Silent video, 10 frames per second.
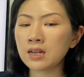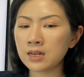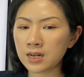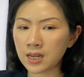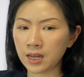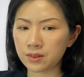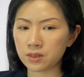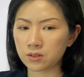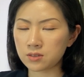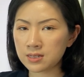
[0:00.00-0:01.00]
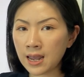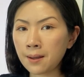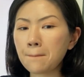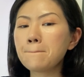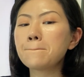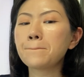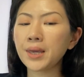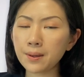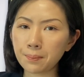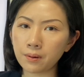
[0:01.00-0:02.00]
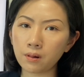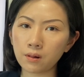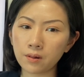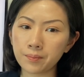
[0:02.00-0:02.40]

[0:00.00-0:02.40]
indicate the same people.